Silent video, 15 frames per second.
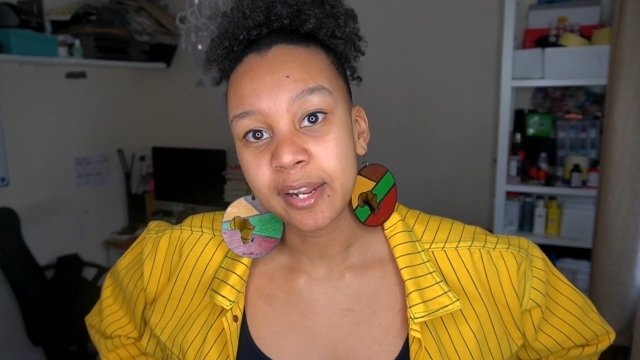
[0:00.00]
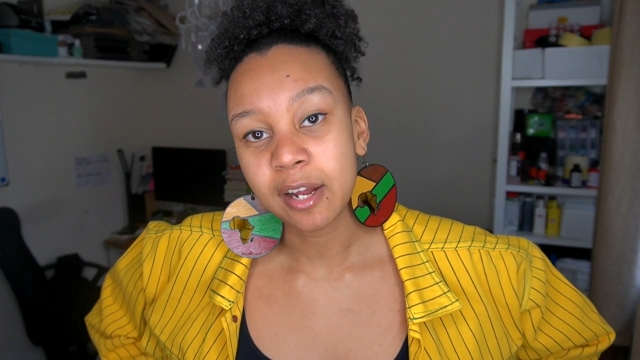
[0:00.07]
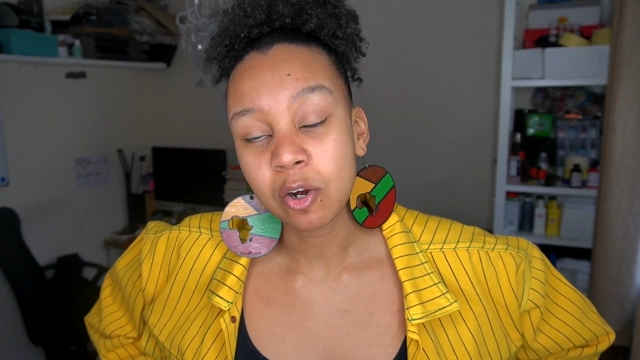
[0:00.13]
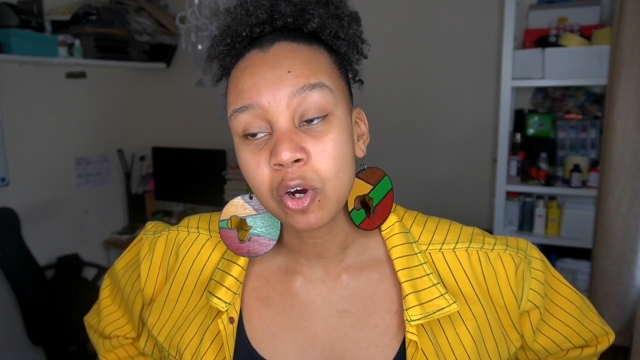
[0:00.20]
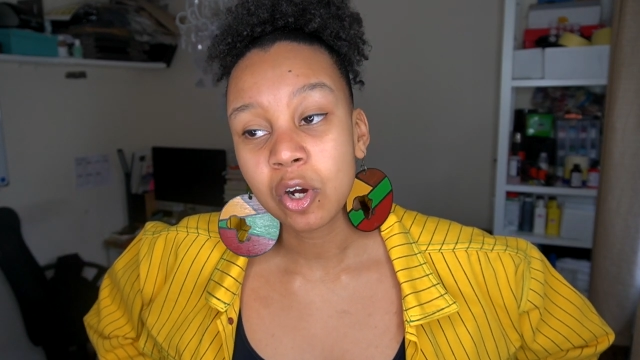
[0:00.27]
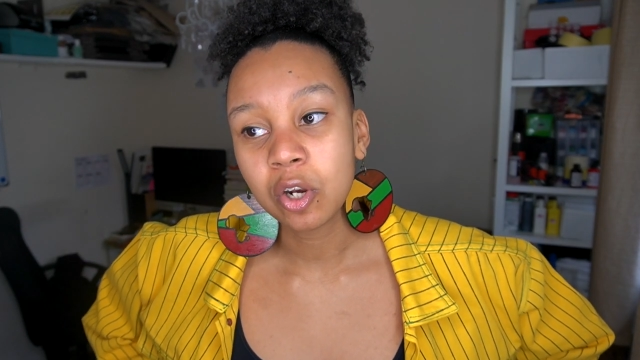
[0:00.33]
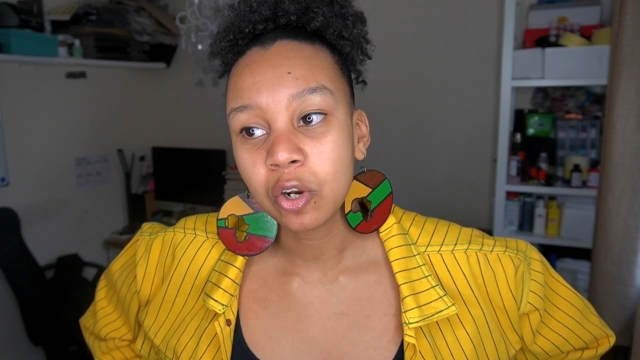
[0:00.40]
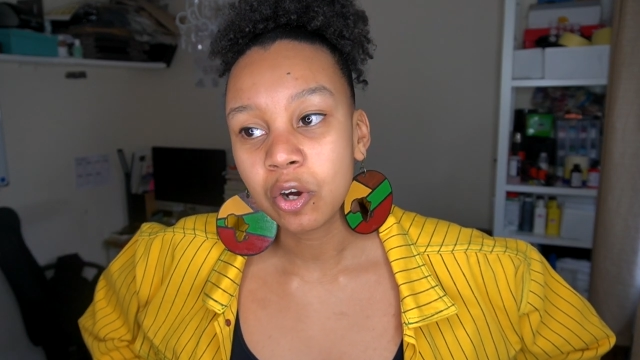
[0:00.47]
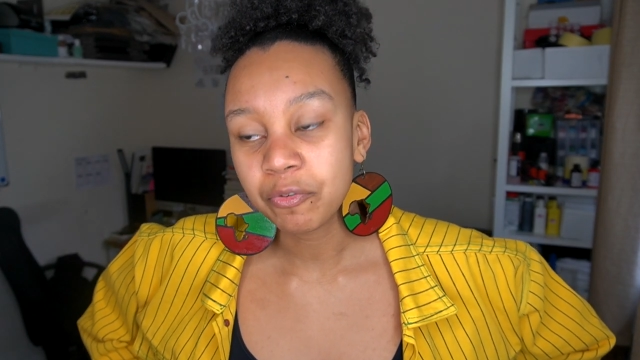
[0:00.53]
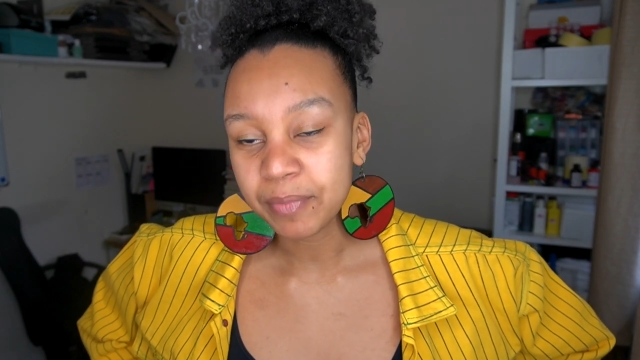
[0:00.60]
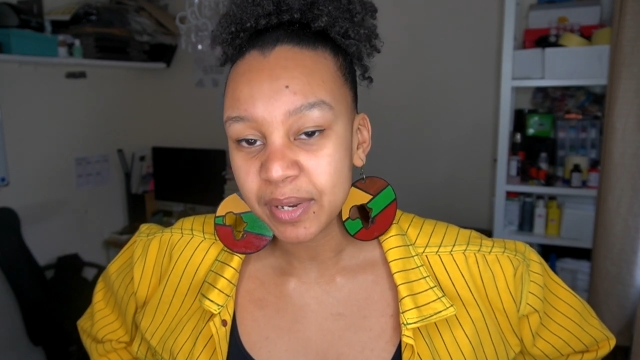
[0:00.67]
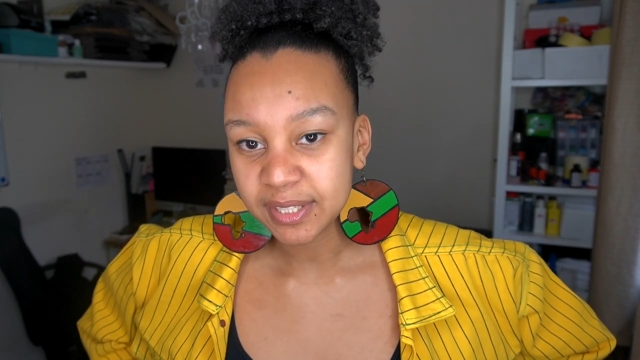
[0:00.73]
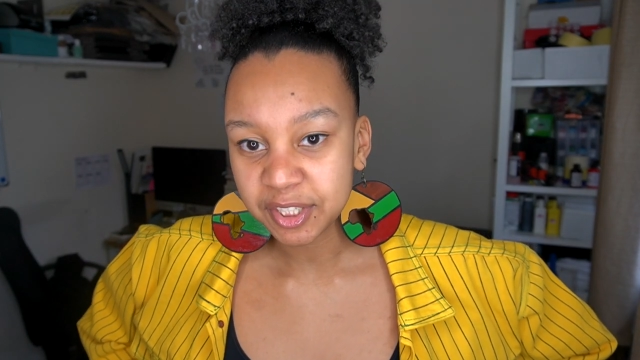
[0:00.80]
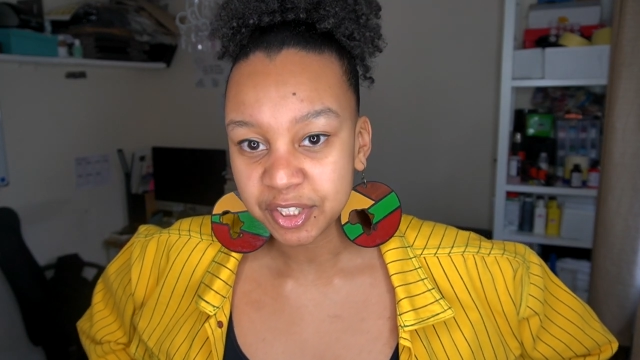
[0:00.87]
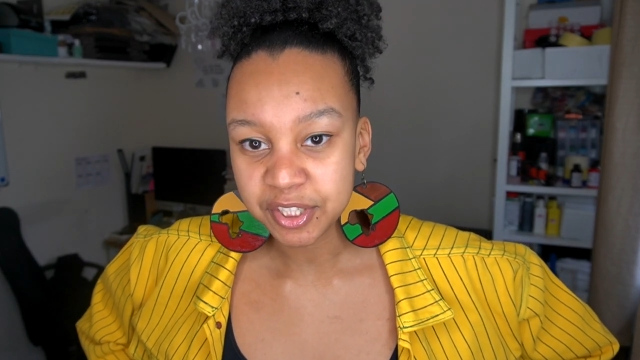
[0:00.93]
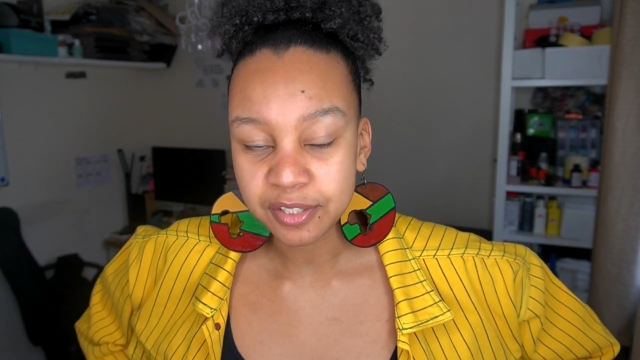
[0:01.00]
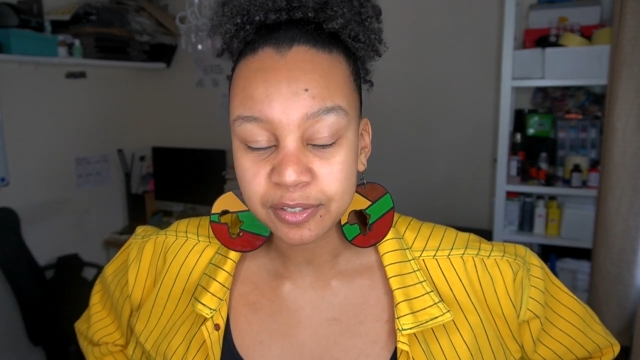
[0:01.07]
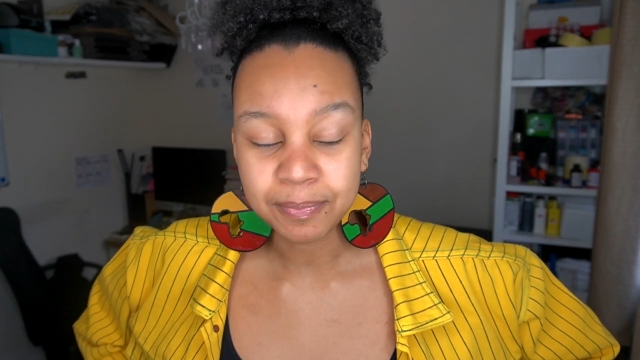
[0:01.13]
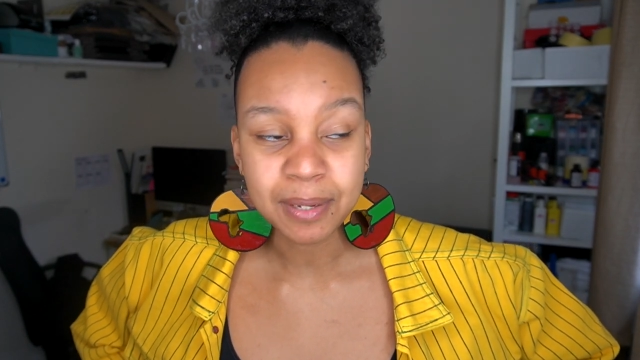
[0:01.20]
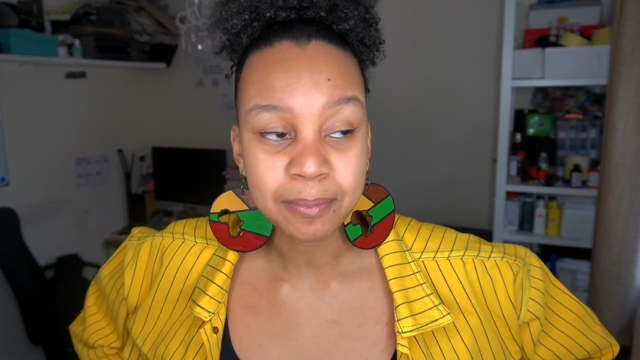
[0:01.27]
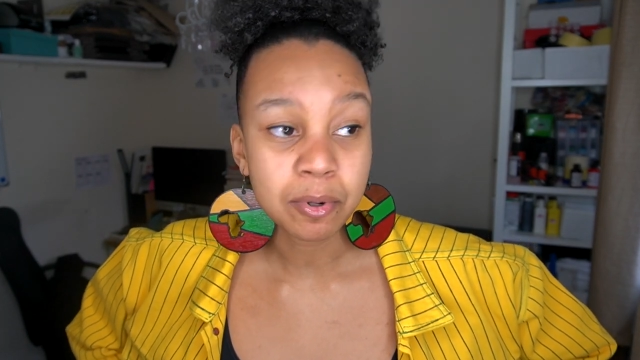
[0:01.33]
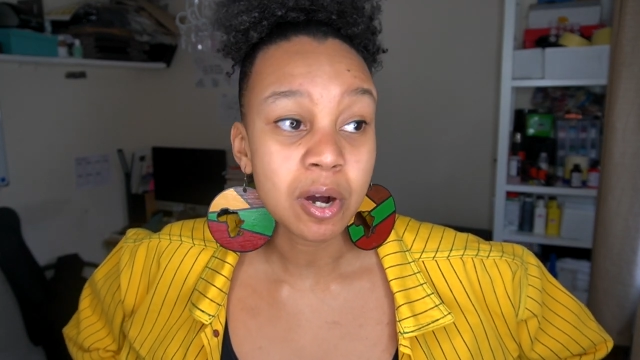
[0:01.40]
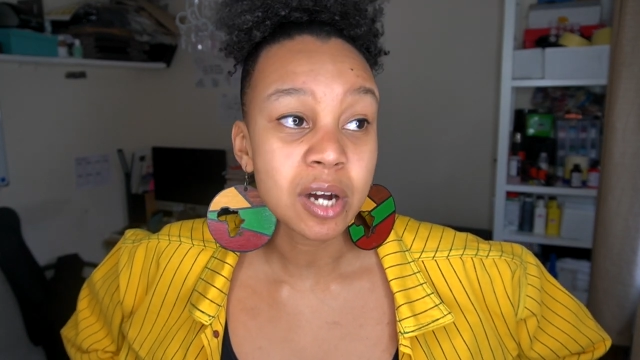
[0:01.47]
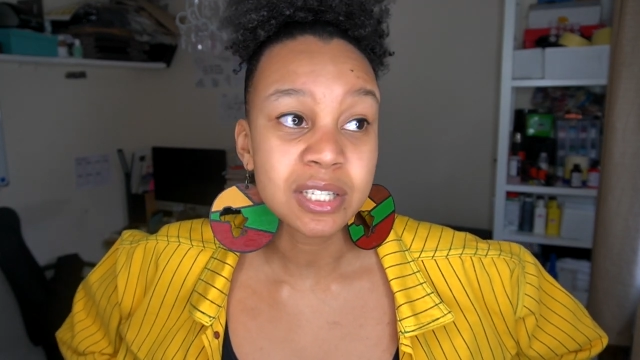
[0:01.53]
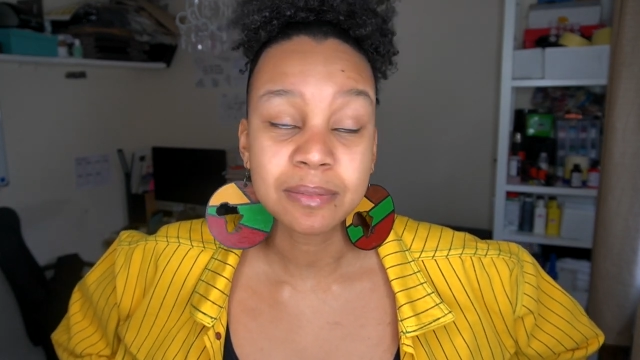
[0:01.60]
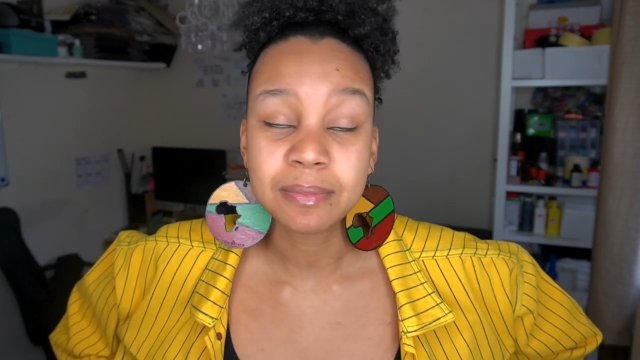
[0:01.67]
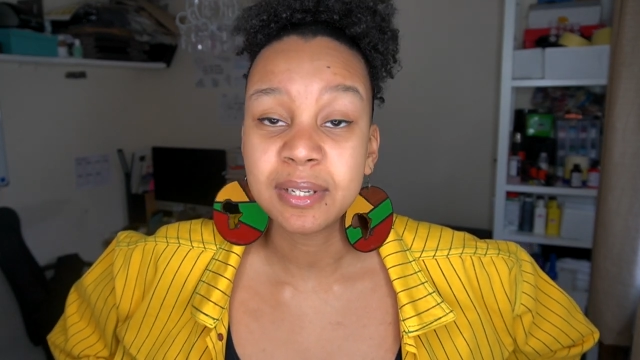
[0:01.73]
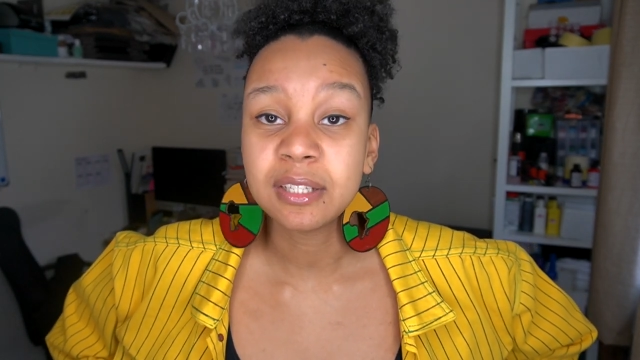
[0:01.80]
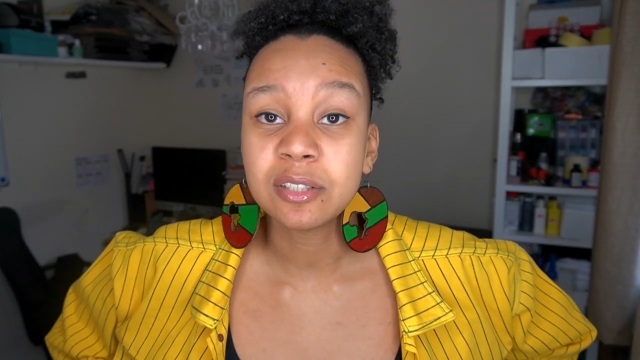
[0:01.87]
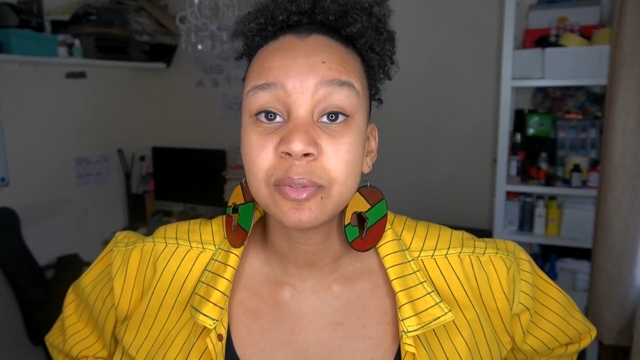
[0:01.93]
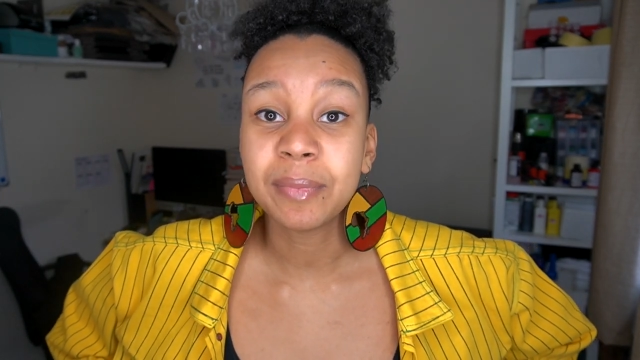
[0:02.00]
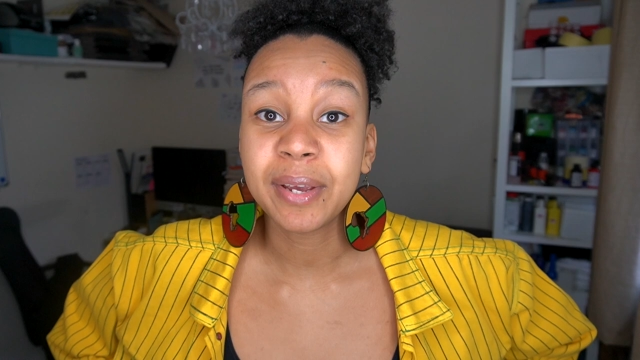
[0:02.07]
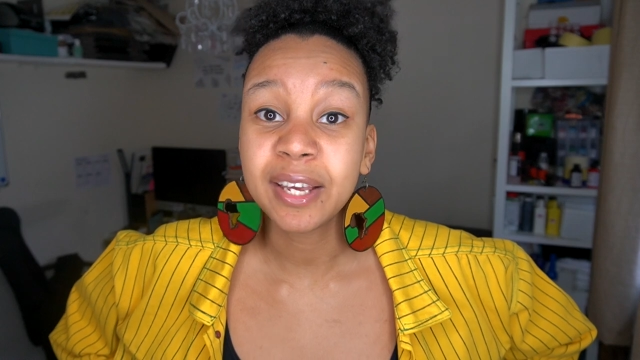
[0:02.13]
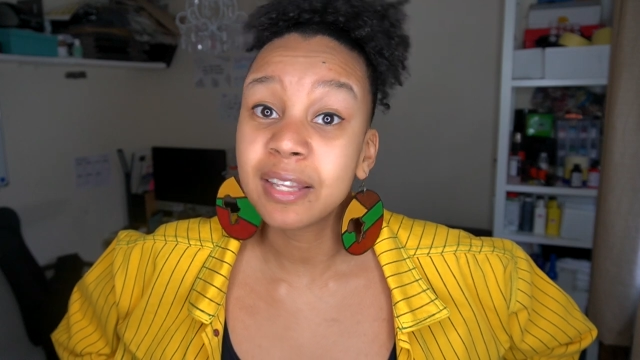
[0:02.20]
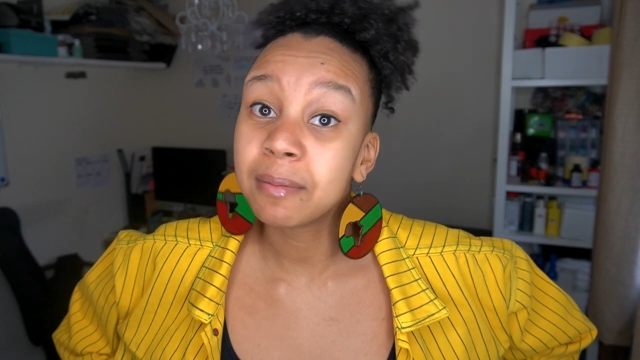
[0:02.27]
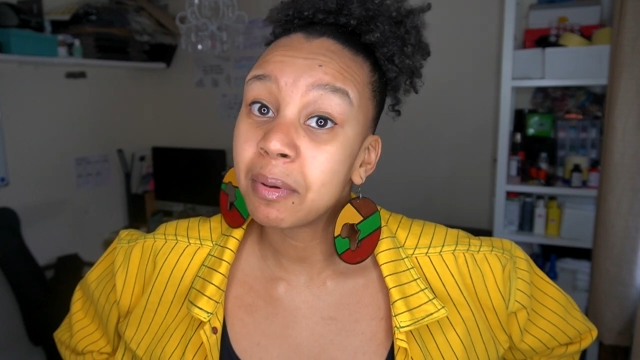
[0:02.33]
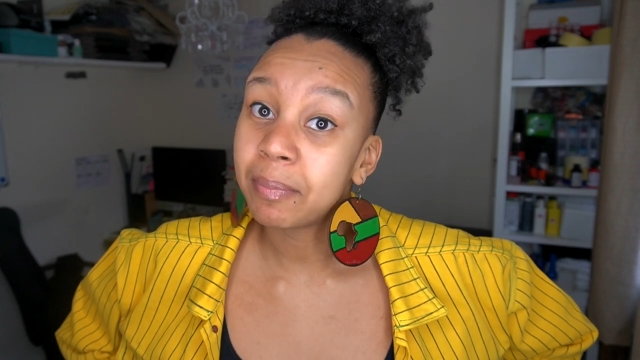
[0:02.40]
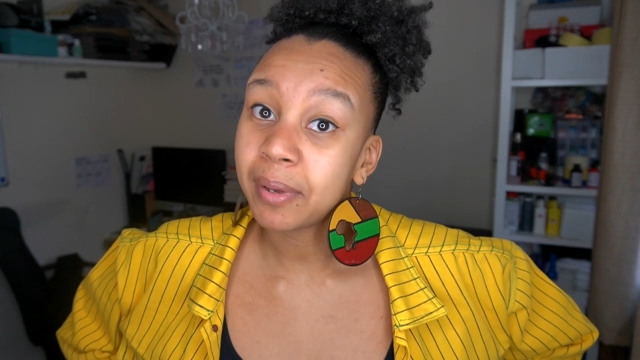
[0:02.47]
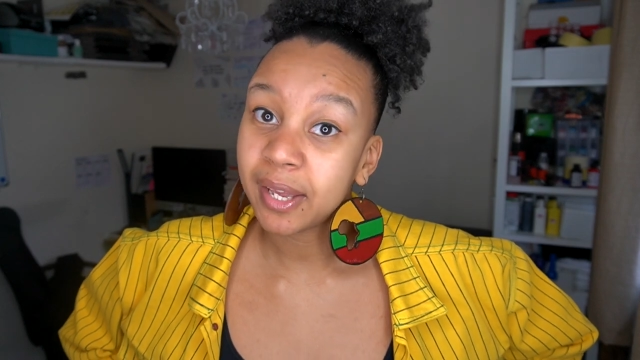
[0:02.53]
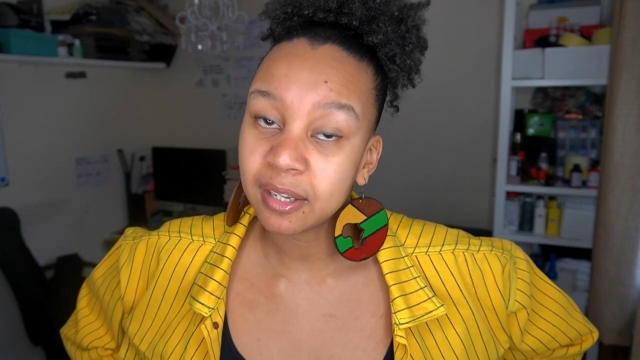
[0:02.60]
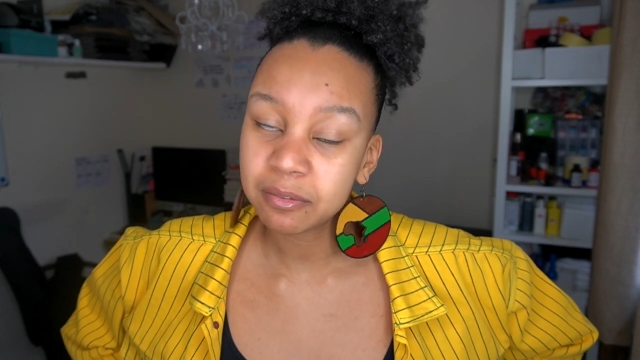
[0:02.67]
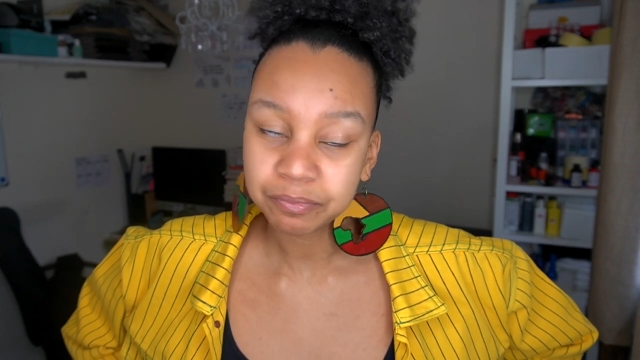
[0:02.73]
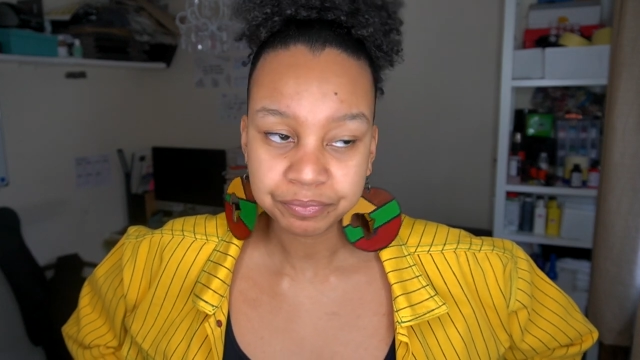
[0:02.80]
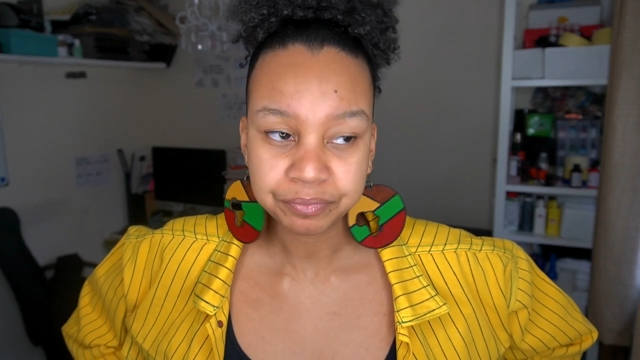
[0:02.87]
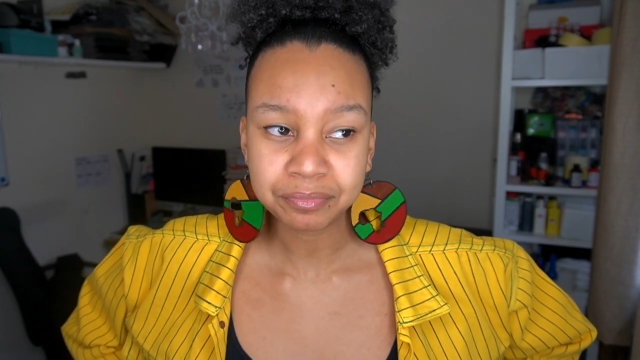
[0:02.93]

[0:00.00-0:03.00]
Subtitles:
And I've got a lot of messages of people asking me to make them a pair